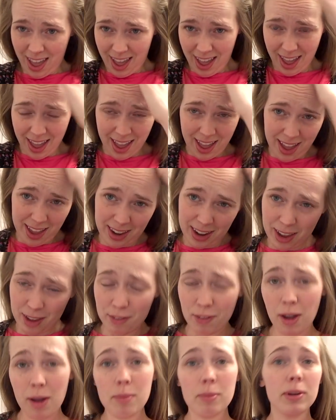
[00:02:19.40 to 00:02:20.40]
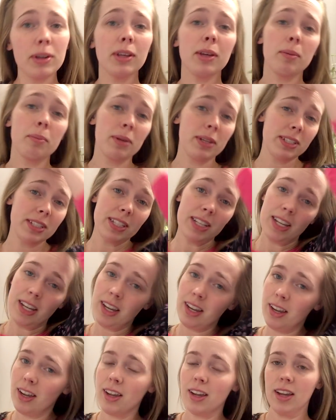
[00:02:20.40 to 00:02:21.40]
And if I'm really busy,
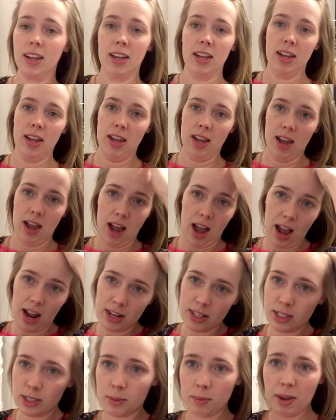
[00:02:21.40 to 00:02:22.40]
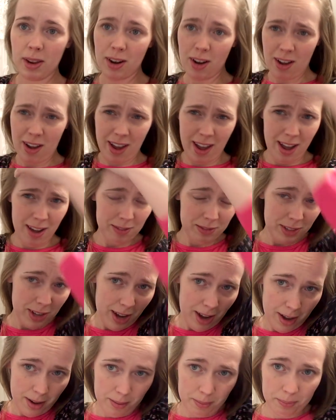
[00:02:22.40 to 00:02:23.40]
I just may not have
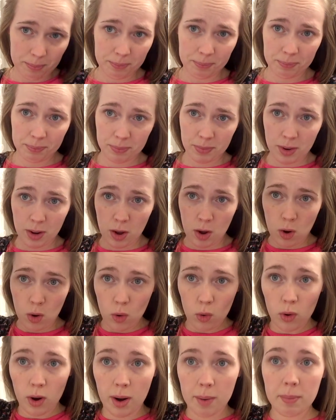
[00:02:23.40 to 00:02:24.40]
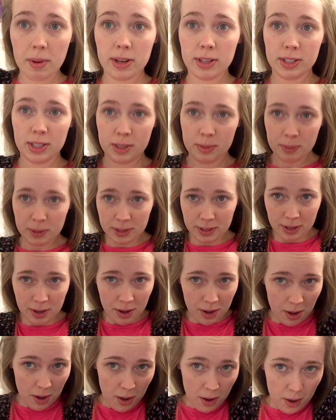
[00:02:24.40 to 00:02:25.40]
time, or I may just be
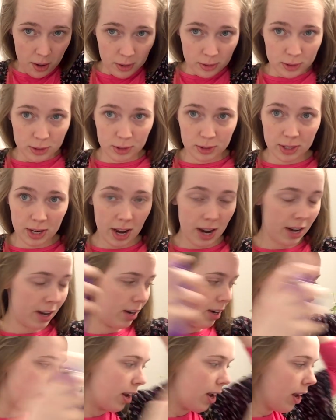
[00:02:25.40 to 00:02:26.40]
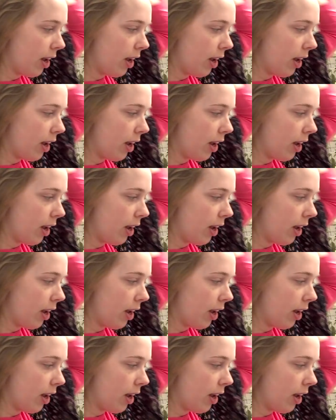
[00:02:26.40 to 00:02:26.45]
too tired